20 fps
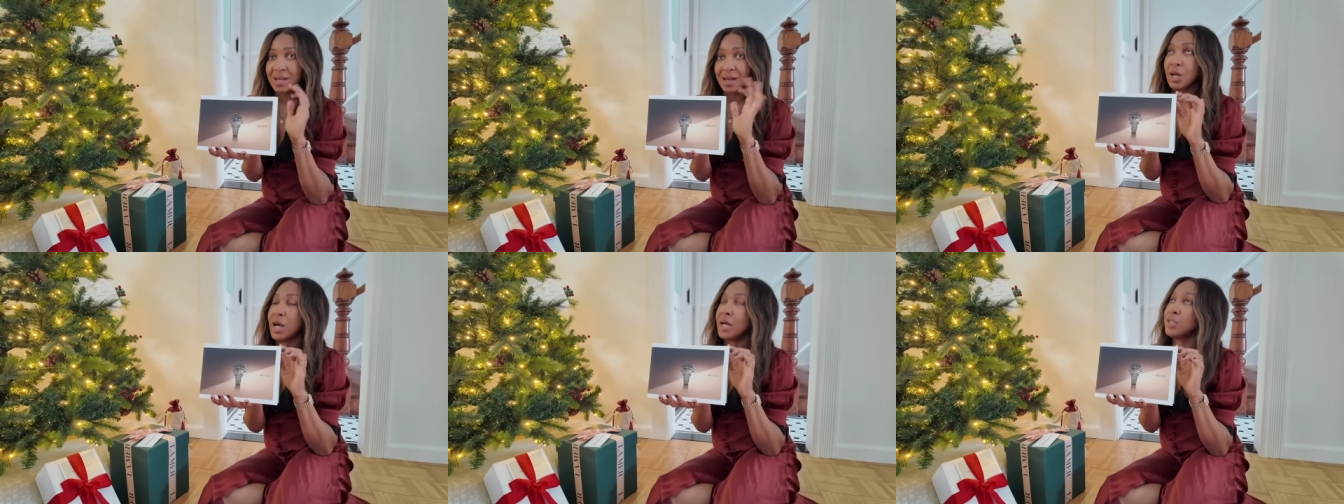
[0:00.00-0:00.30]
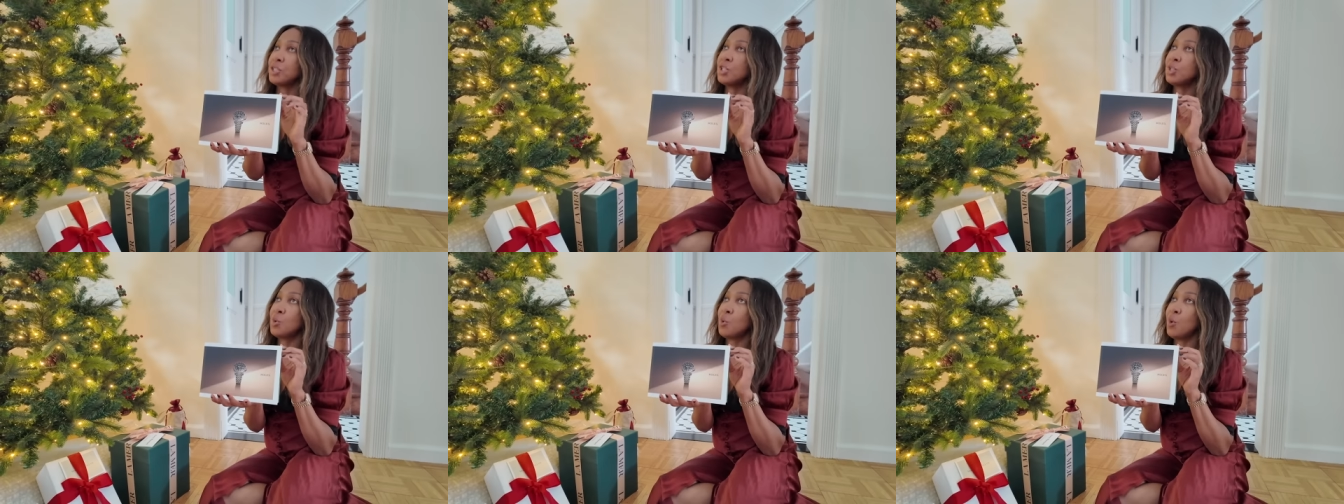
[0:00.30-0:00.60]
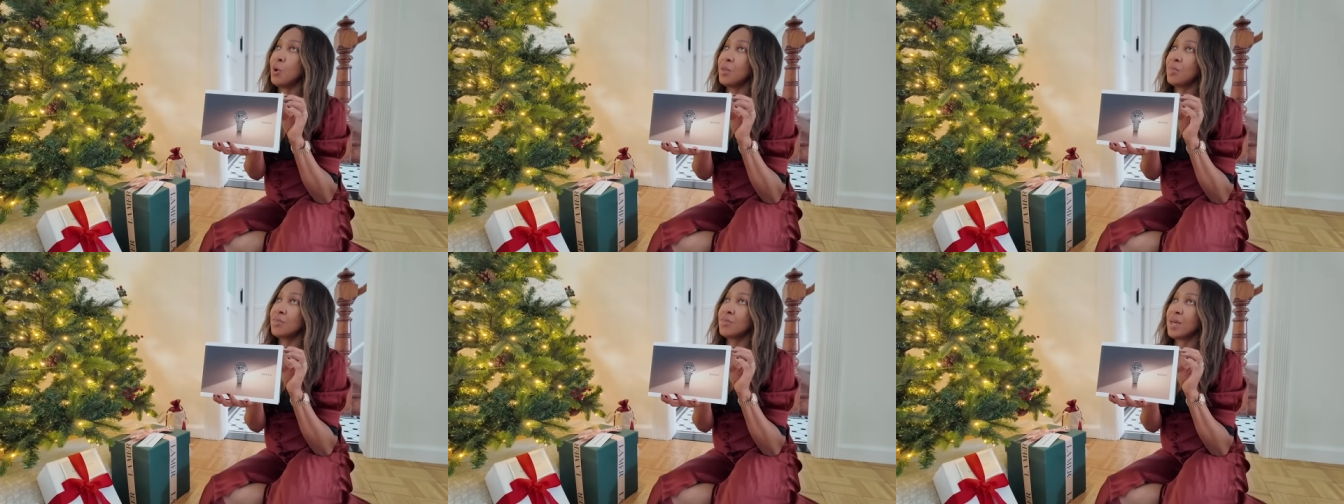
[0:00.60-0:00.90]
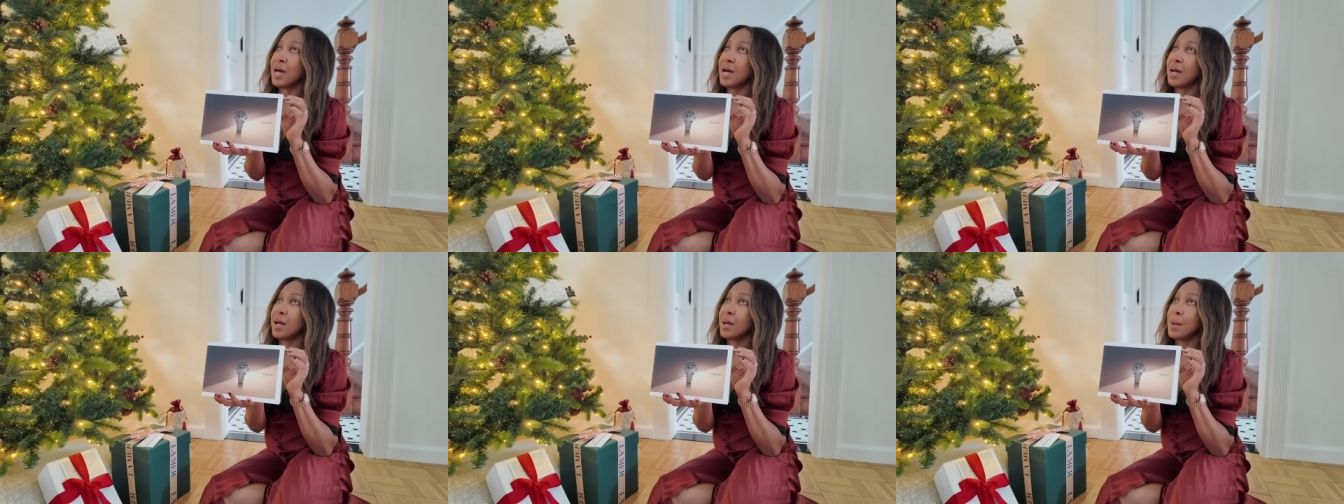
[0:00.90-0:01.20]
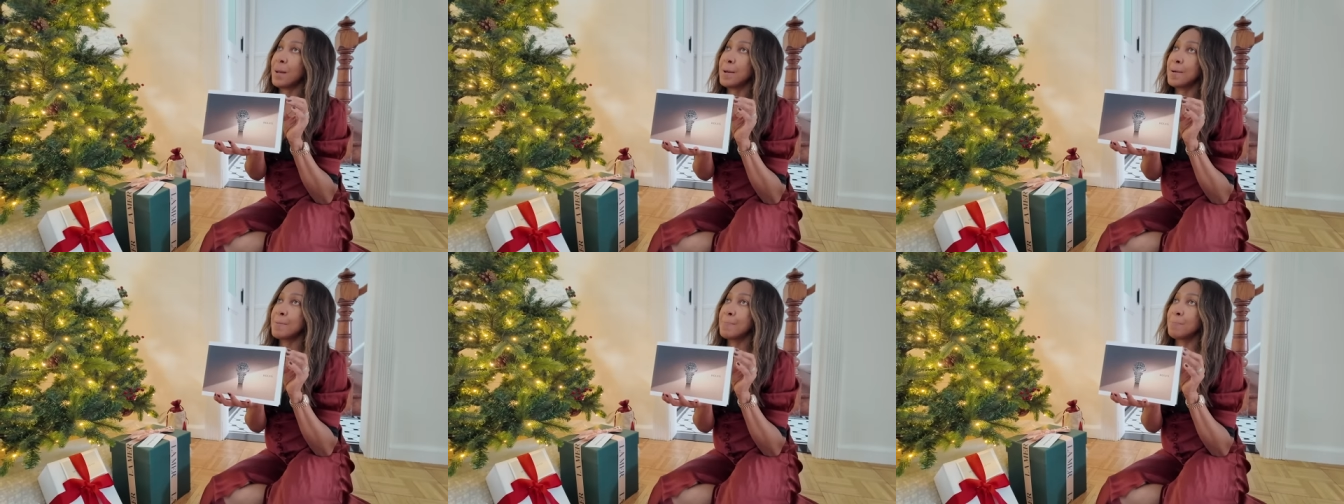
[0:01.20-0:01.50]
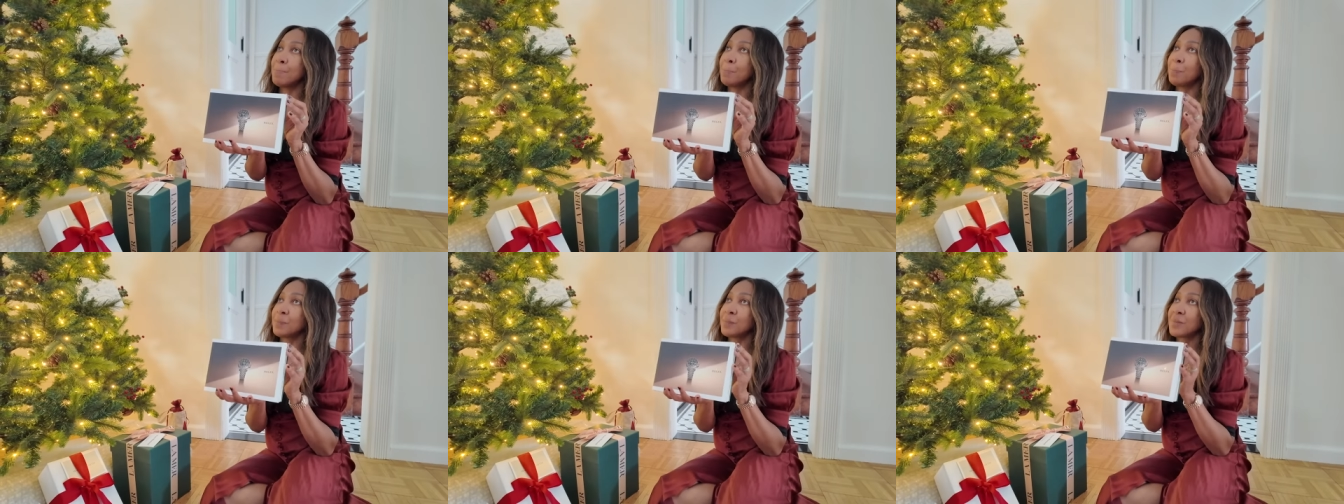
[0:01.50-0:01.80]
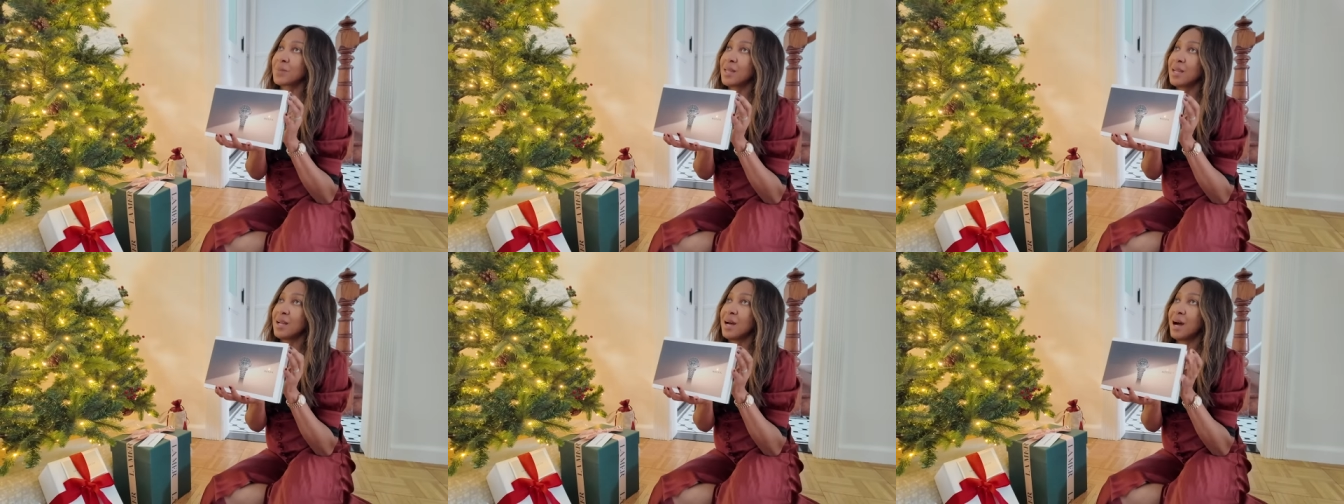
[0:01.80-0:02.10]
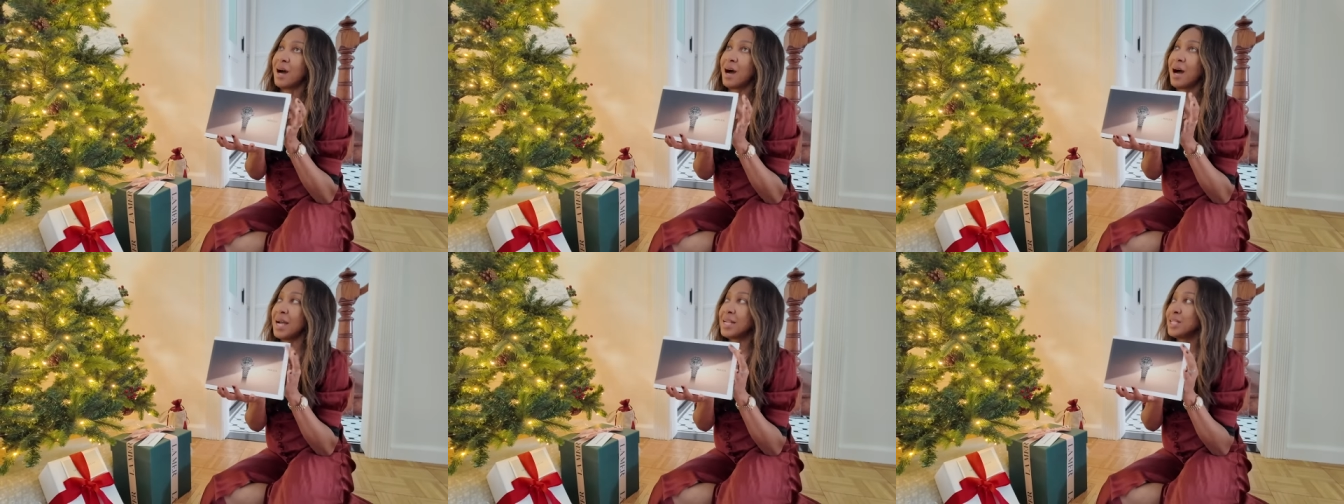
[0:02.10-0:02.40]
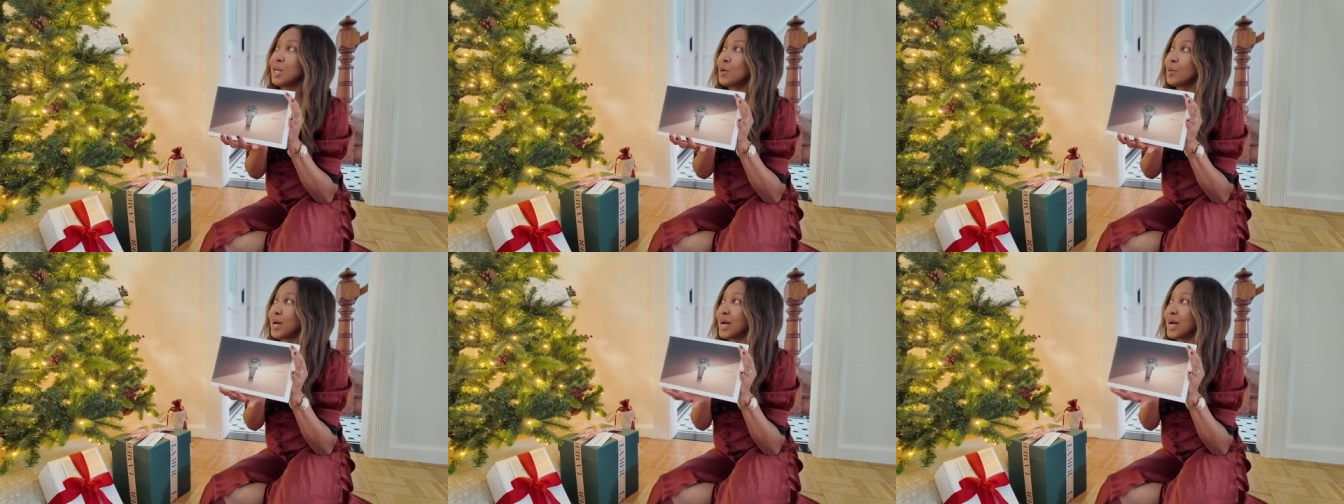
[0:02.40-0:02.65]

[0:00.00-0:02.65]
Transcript: And you want that, um, I know,